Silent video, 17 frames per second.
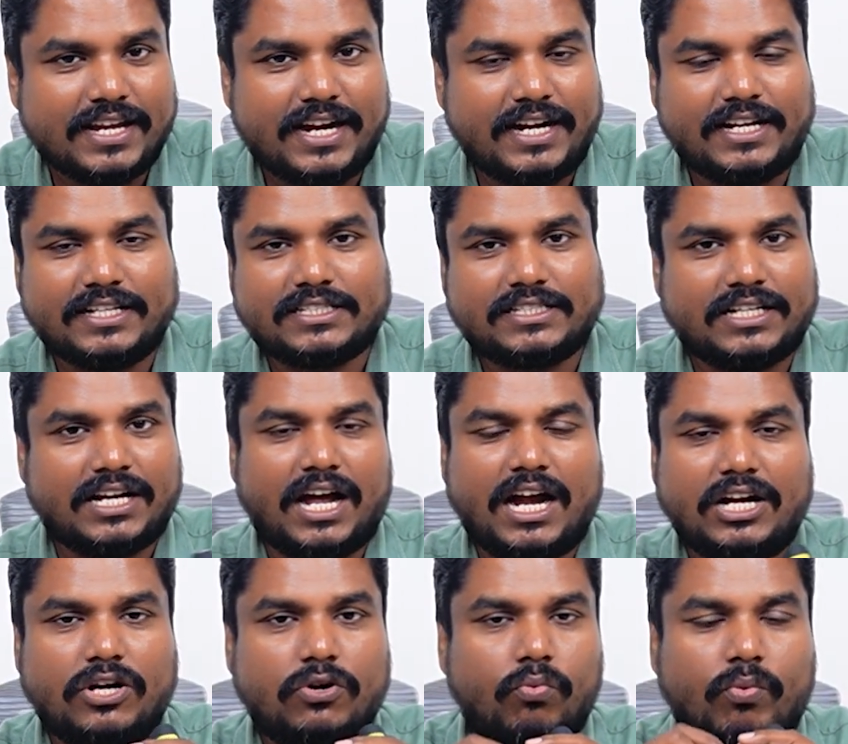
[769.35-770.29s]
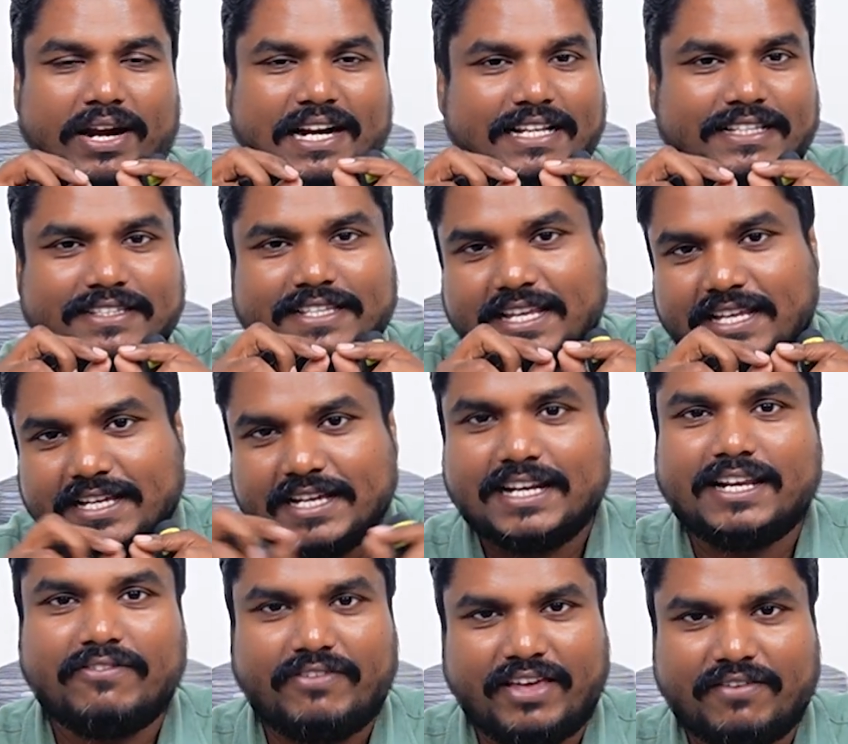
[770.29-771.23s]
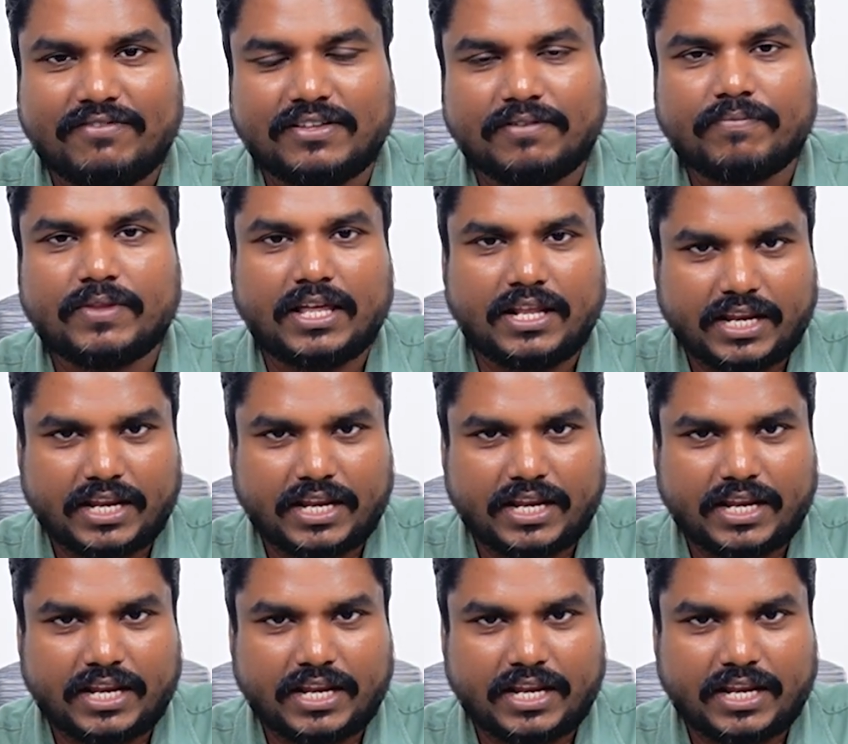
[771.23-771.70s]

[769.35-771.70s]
it is not one single wave.